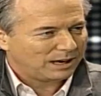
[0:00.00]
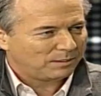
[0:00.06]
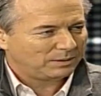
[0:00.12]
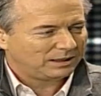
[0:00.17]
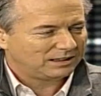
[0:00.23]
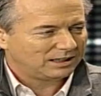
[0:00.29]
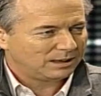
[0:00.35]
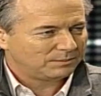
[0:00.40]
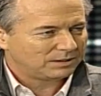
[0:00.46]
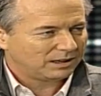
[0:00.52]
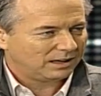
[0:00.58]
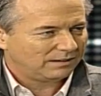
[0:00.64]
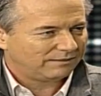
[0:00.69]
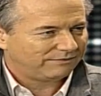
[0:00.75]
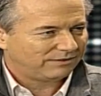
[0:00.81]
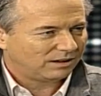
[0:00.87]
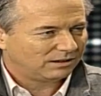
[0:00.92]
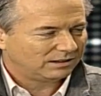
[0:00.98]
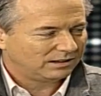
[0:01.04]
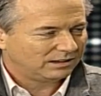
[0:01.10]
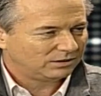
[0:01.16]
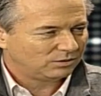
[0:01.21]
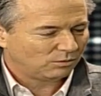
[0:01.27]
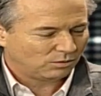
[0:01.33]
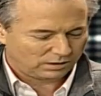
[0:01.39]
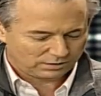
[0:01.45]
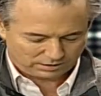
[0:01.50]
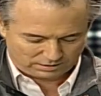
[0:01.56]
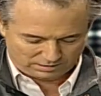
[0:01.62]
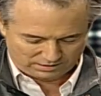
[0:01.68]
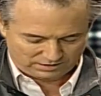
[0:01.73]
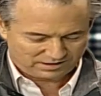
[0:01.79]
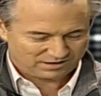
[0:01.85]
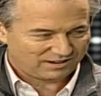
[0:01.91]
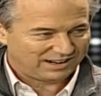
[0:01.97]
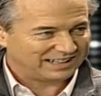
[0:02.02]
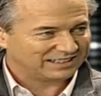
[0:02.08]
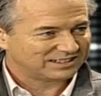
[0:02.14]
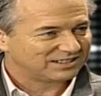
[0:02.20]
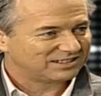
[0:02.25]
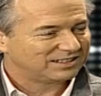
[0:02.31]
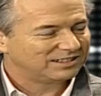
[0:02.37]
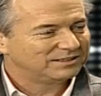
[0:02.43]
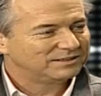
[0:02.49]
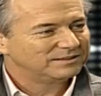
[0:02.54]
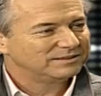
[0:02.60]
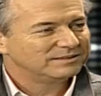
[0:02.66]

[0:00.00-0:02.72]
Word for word: me how many times I have fallen into water how dressed.